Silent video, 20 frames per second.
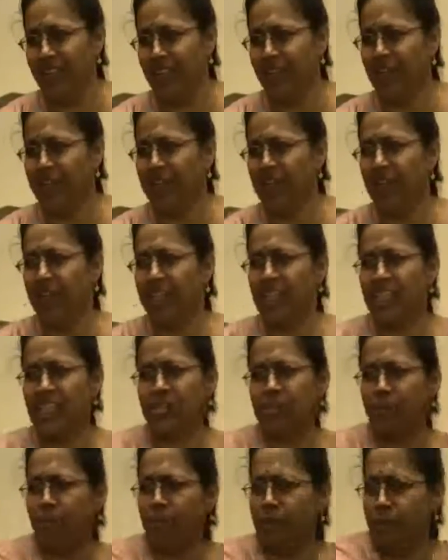whether it
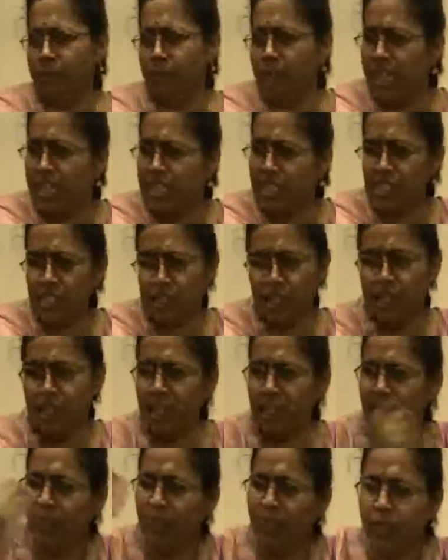is from the
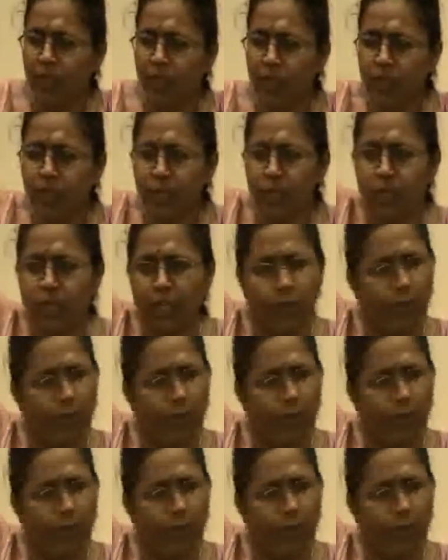minuscule to the